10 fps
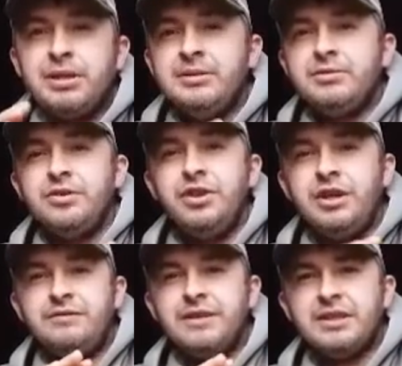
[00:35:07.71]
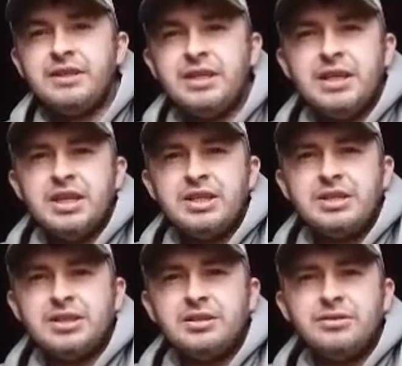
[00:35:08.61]
bleeps and nothing.
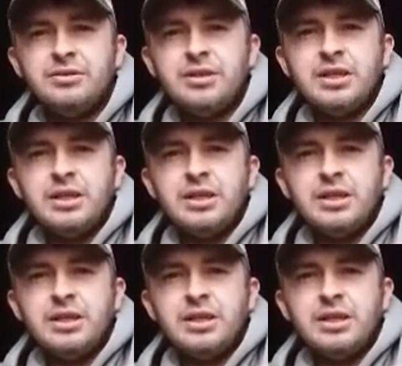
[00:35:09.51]
So